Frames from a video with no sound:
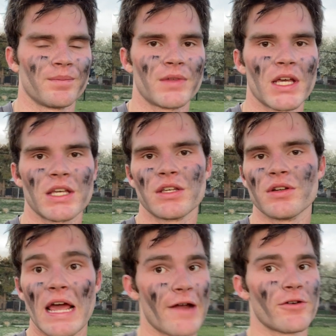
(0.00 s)
Thank you
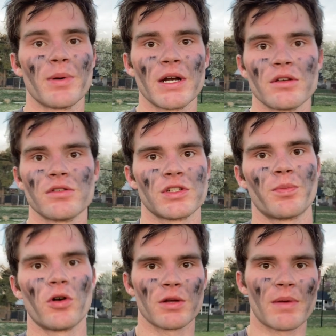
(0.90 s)
to everybody who
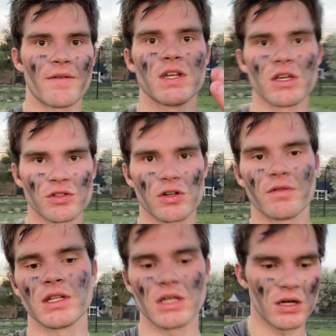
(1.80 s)
supported my videos over
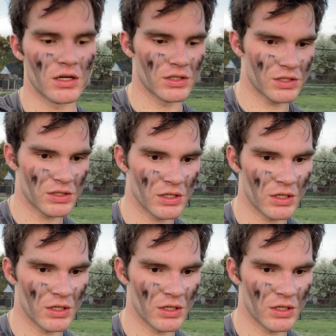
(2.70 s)
the years.